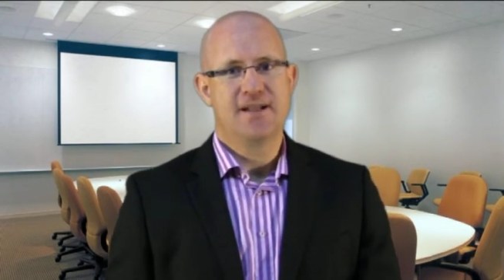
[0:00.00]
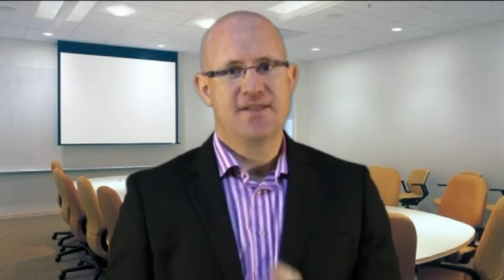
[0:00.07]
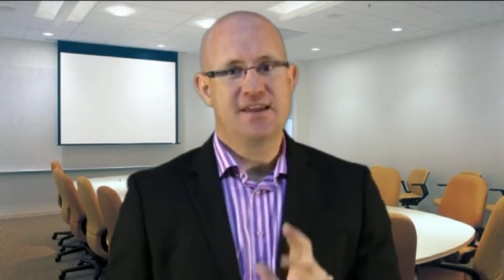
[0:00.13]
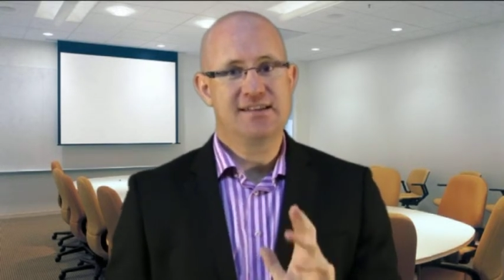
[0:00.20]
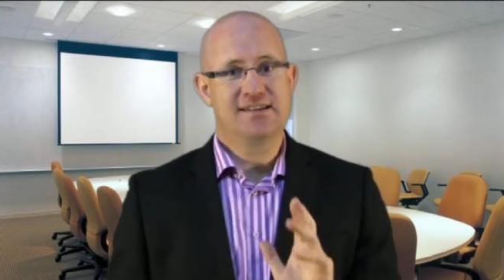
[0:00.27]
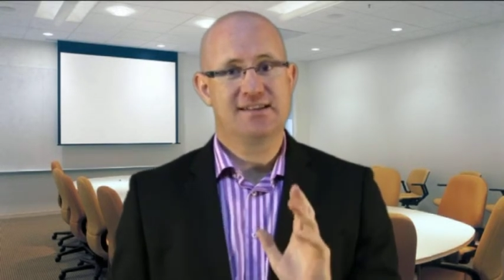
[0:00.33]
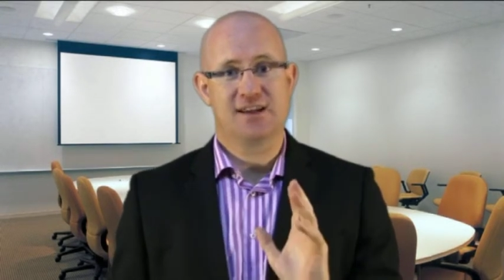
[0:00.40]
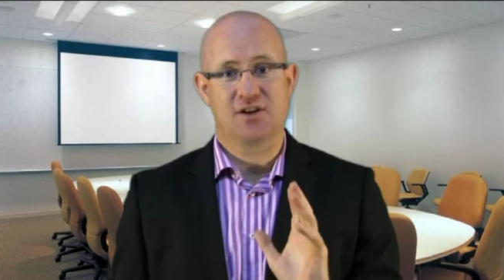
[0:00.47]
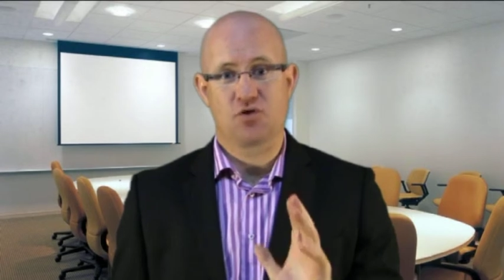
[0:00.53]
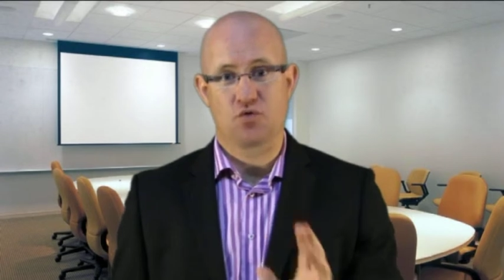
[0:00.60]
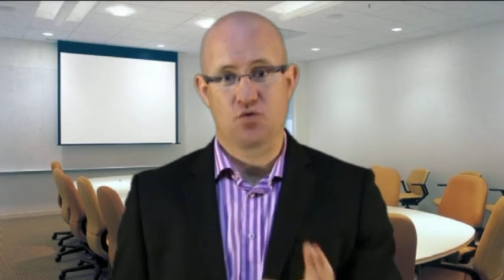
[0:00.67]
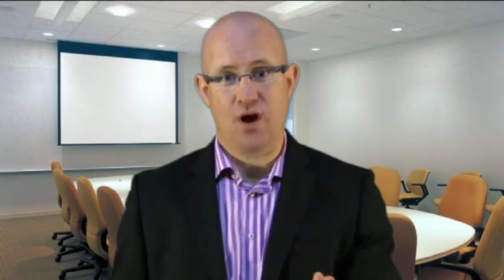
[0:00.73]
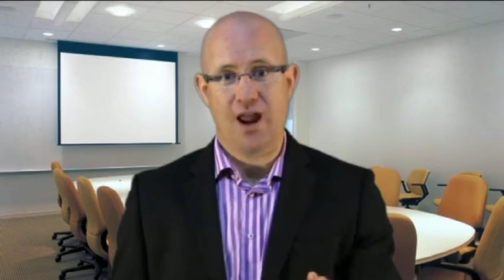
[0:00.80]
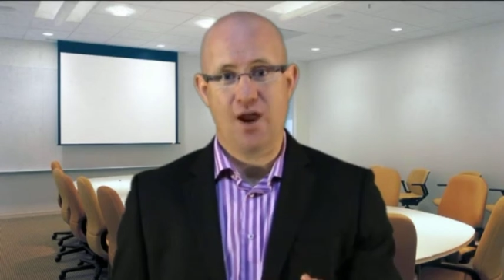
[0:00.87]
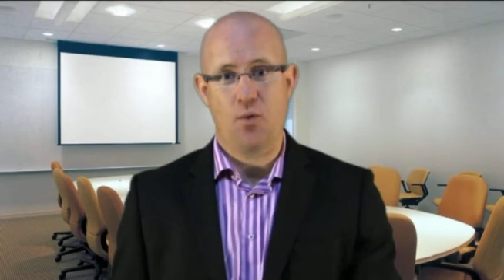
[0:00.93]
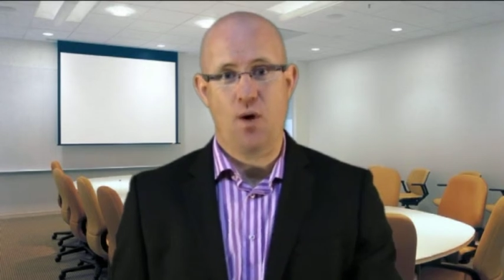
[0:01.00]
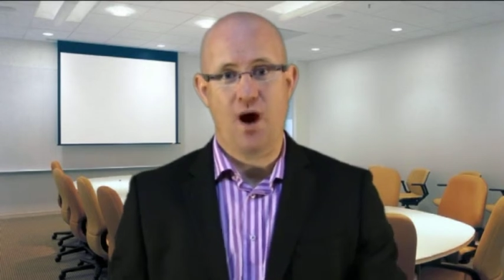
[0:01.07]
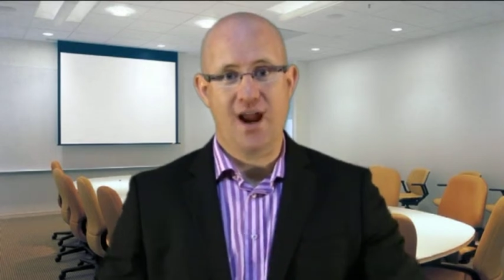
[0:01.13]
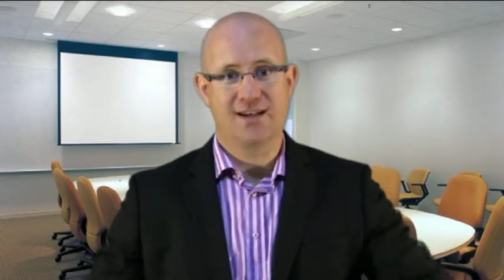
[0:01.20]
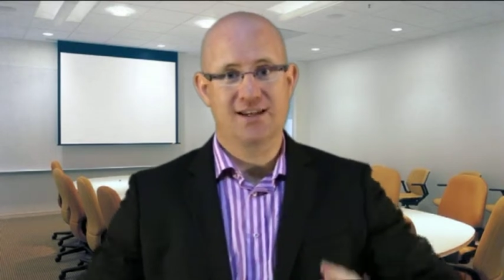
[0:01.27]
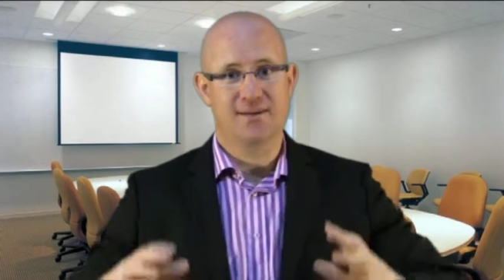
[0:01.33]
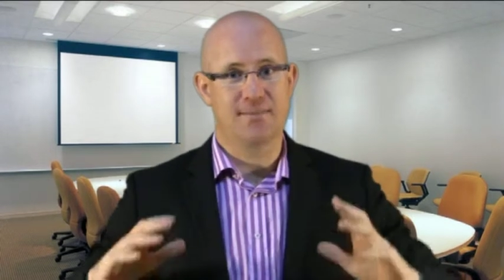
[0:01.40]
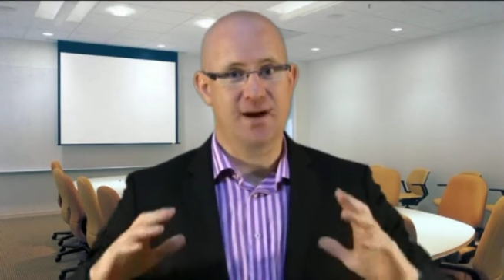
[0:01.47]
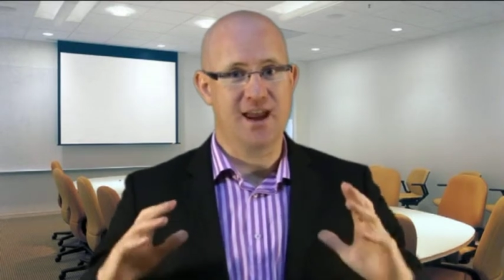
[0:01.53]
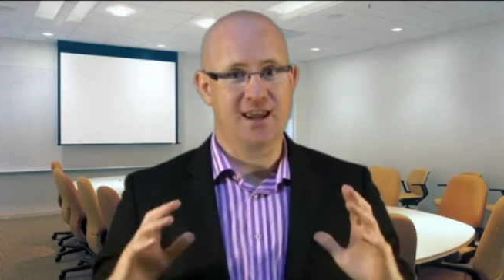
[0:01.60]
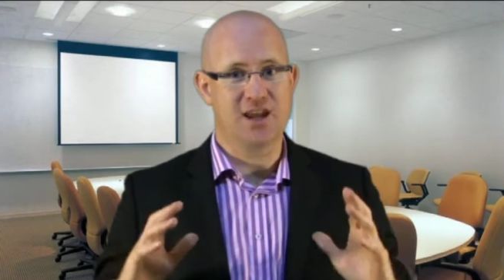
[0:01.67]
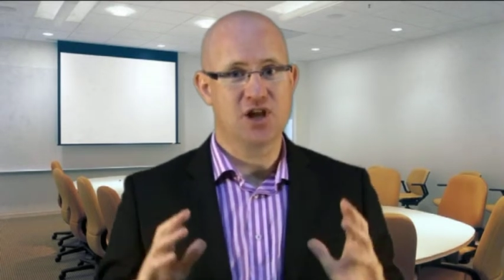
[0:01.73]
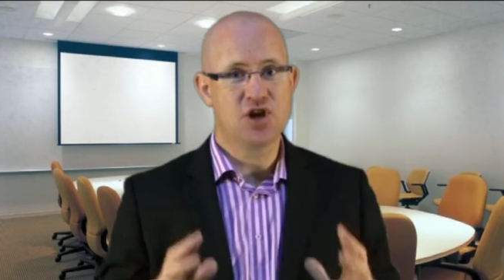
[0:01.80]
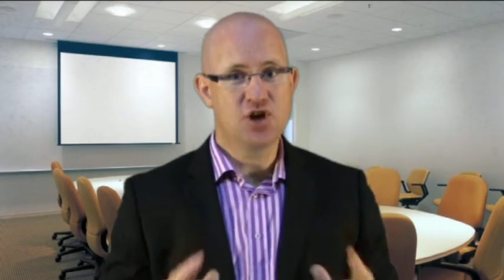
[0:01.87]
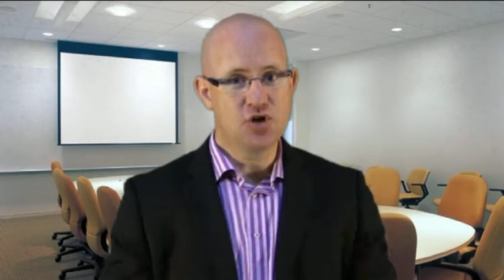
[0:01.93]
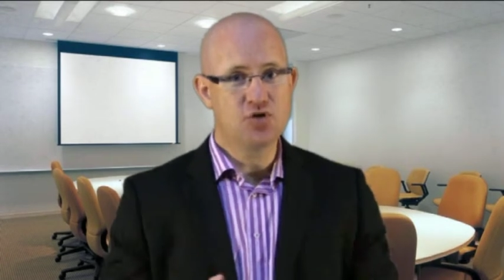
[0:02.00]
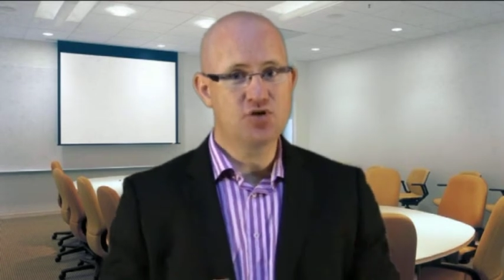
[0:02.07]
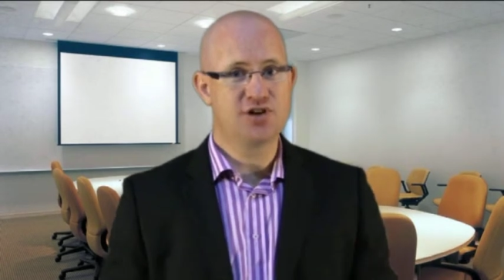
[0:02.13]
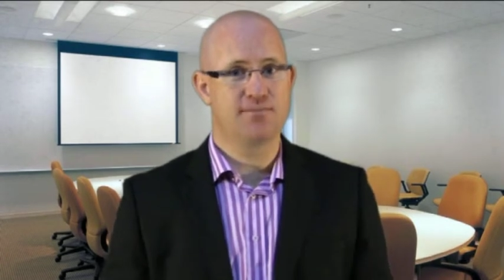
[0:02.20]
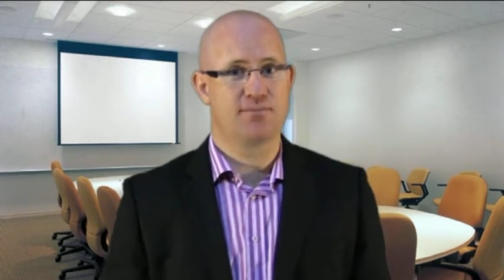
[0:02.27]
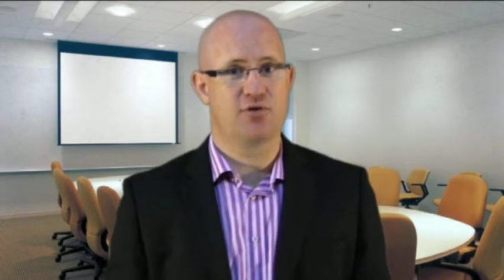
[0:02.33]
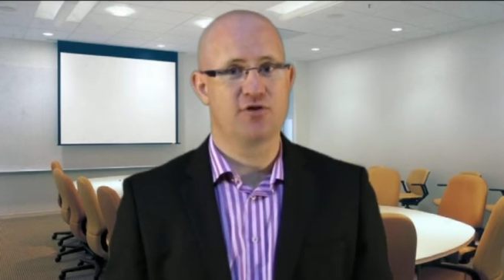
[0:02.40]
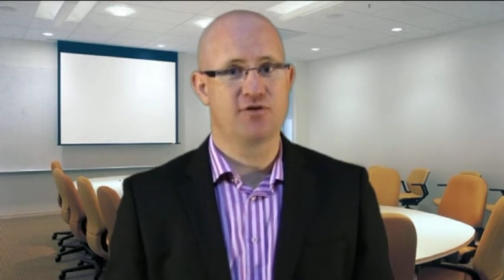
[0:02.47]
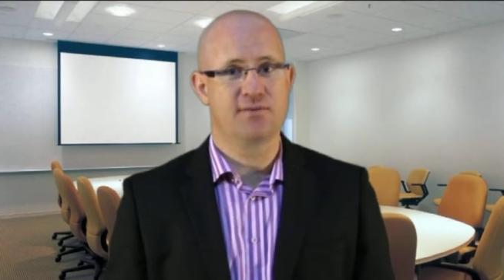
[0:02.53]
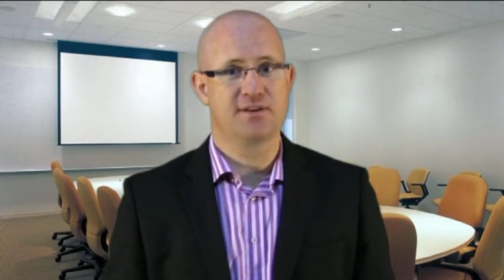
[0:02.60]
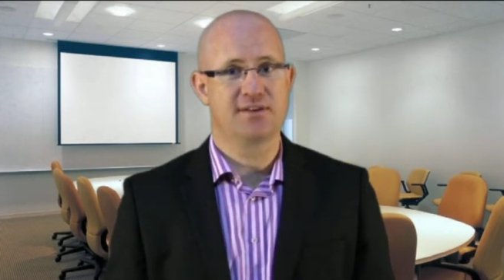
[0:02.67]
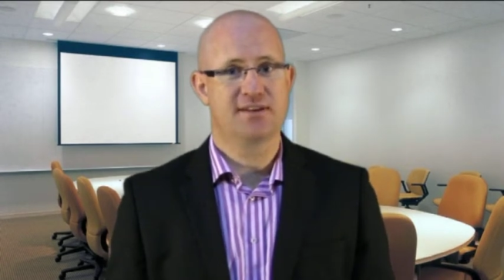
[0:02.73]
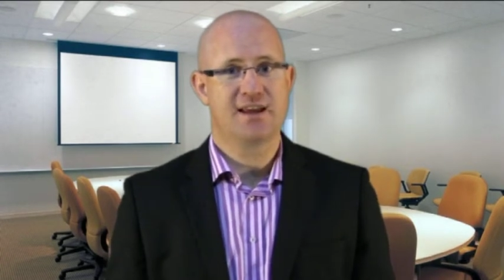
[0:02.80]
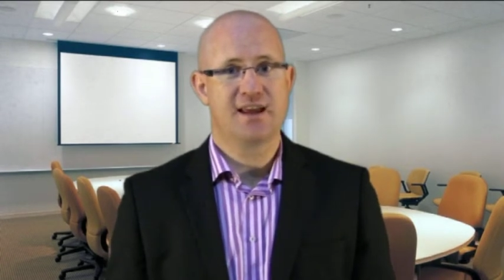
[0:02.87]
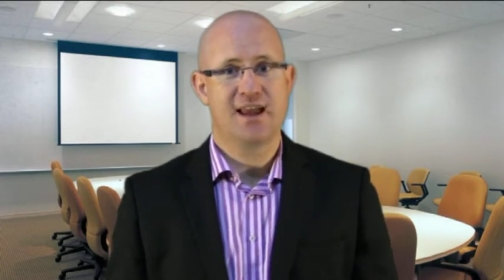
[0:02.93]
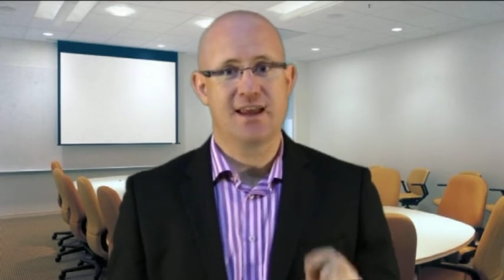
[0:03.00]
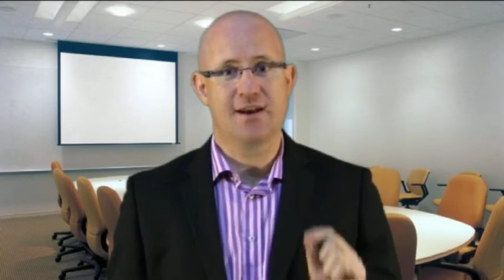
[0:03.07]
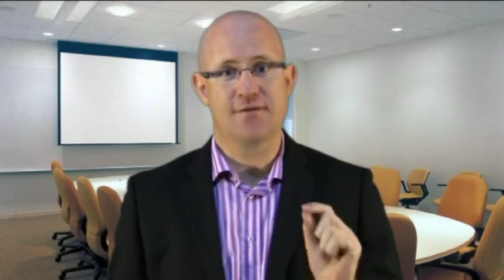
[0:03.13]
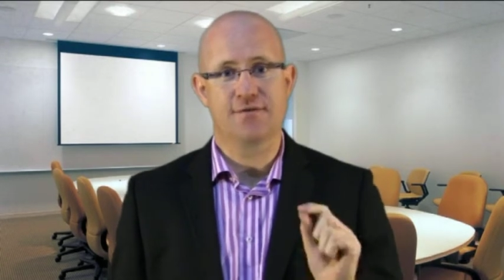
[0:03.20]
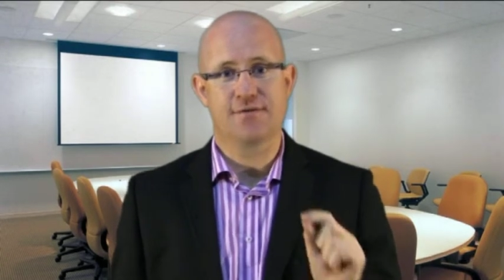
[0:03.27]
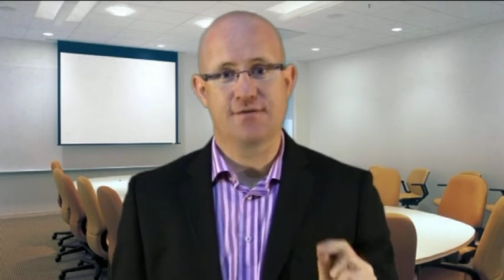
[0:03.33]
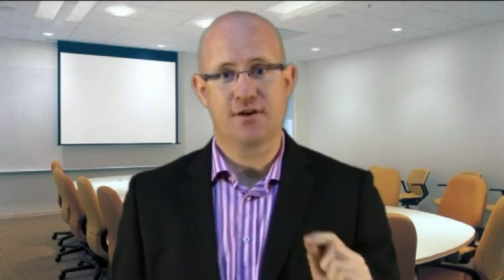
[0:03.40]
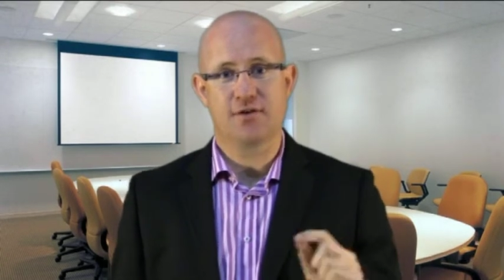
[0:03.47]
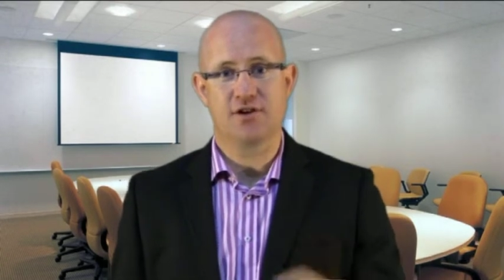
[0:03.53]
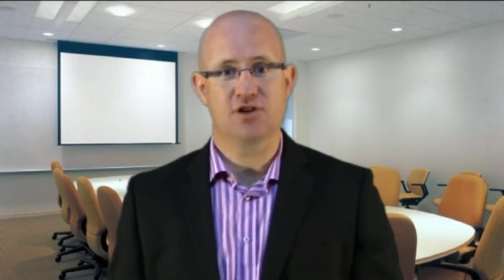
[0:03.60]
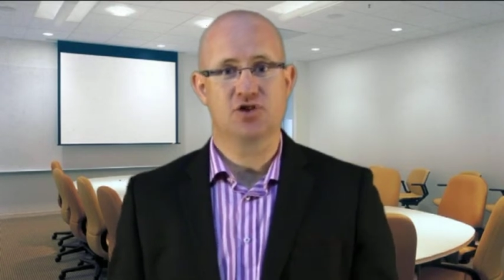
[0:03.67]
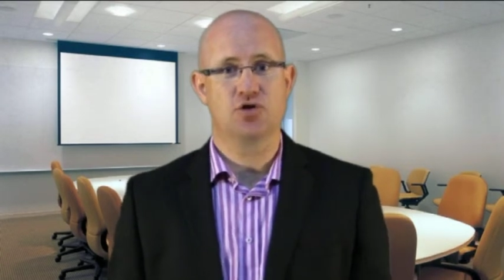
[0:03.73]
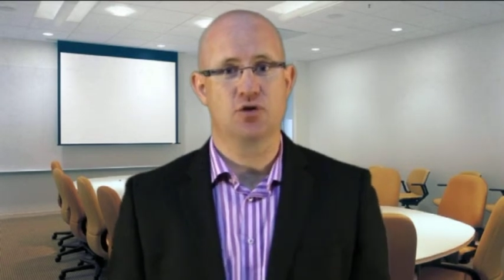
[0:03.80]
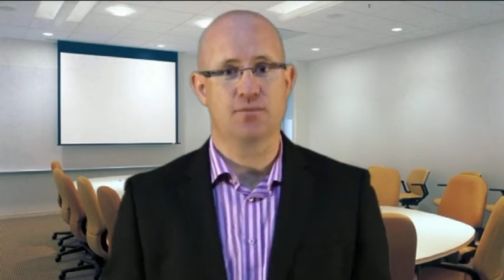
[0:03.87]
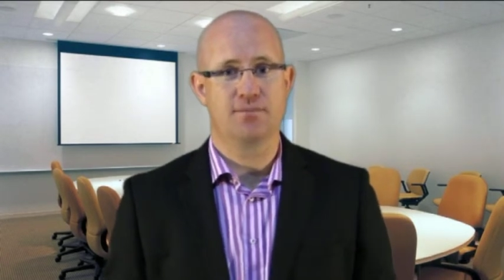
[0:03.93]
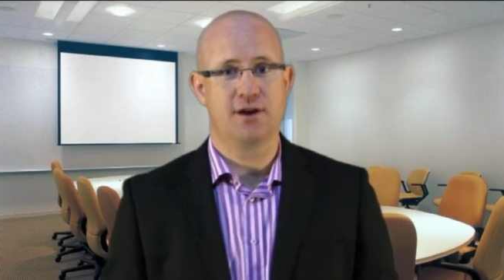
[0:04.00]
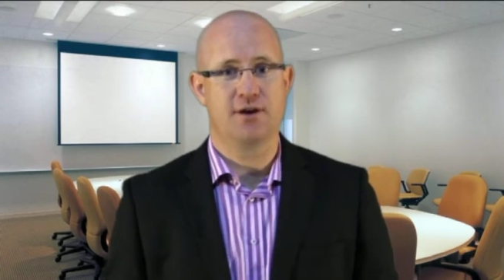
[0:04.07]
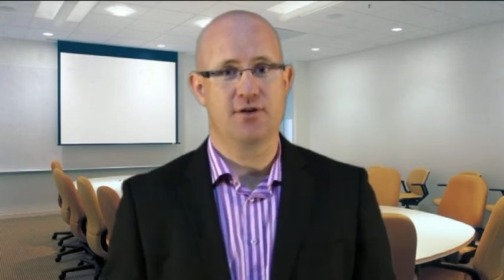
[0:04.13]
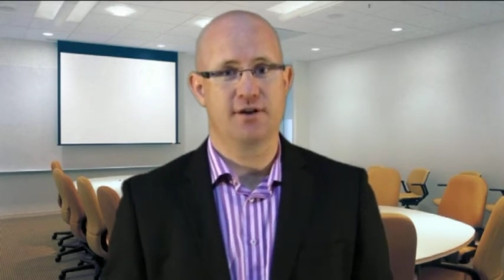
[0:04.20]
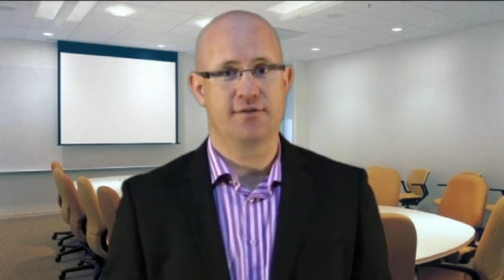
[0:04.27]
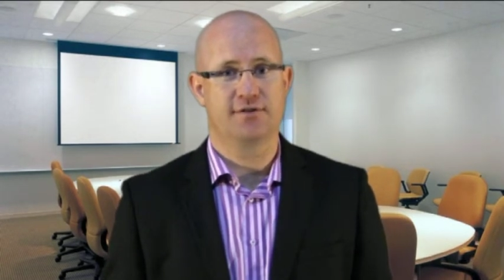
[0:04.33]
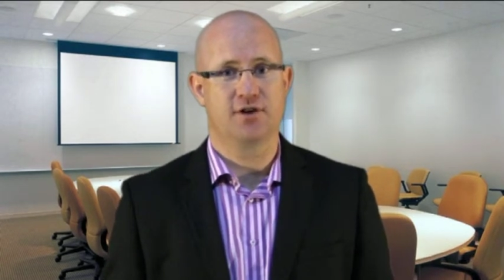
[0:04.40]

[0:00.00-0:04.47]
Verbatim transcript: This is a great way to make huge improvements in a very short period of